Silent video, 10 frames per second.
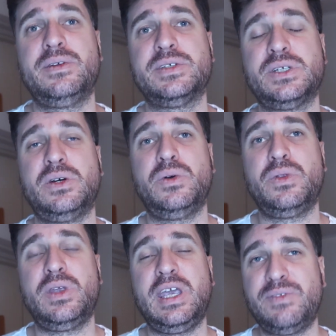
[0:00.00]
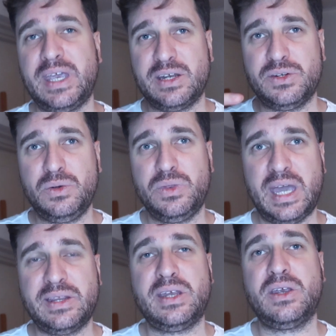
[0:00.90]
So if they can do
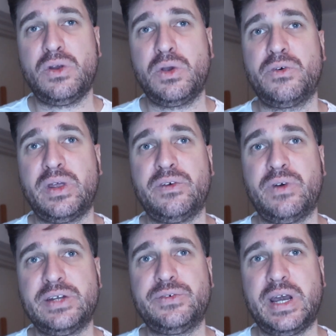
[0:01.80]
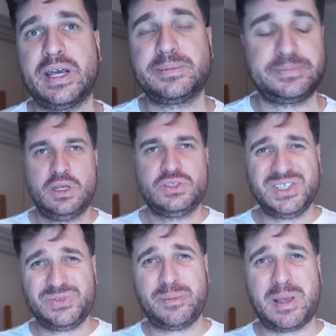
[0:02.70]
that, then you know you're on the right track.
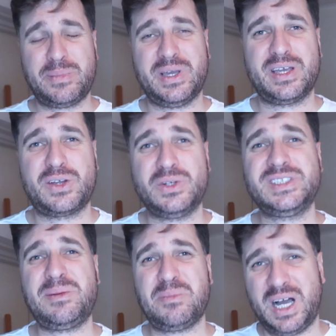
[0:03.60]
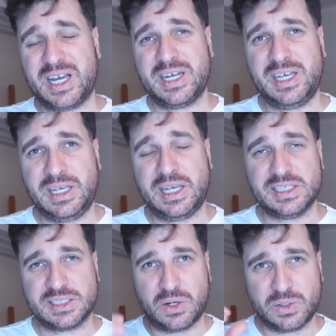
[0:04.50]
Just remember, content marketing
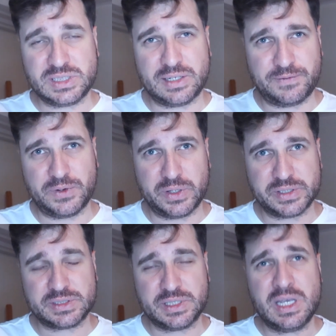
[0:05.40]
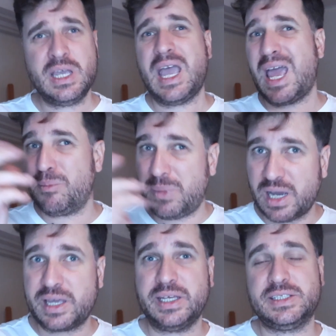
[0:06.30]
is content first and
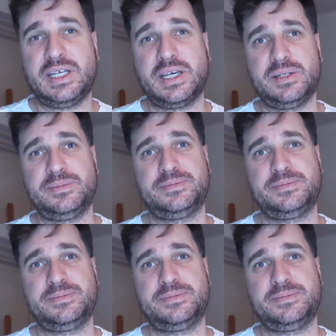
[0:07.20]
marketing second.